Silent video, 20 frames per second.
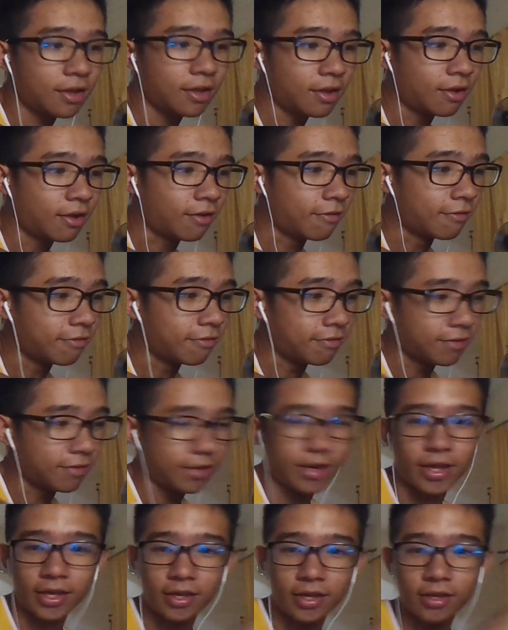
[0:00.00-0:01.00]
of
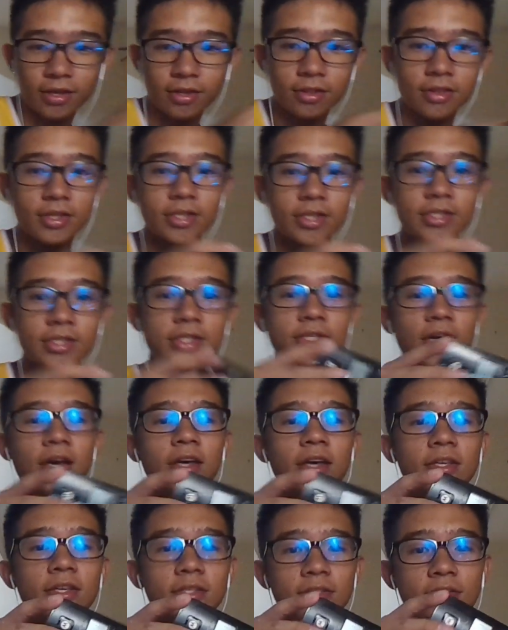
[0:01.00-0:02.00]
like this
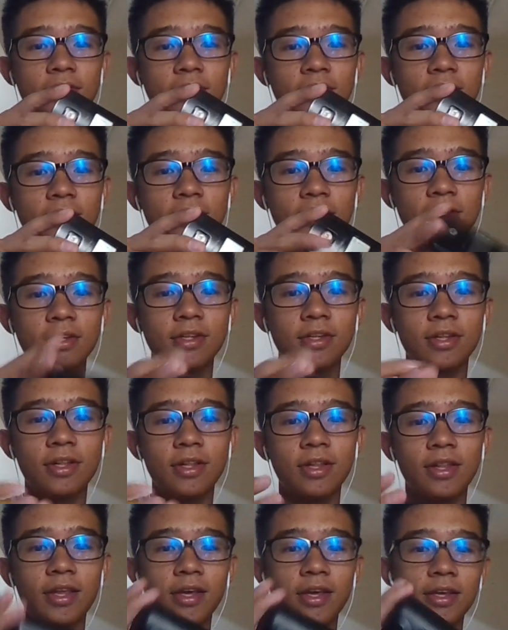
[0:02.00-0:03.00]
size.
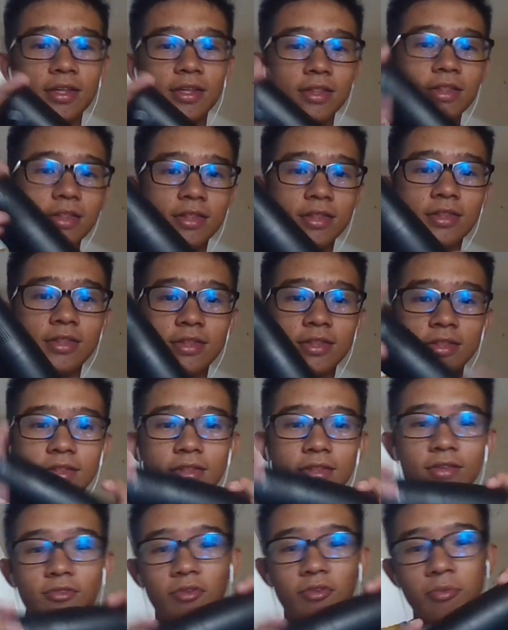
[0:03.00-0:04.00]
Like
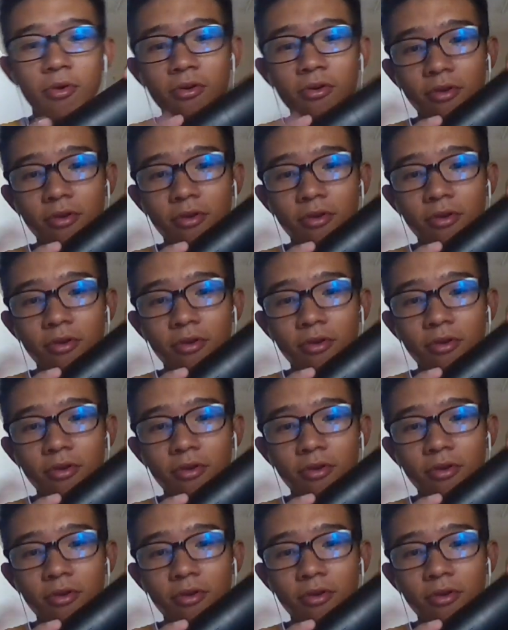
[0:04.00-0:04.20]
remote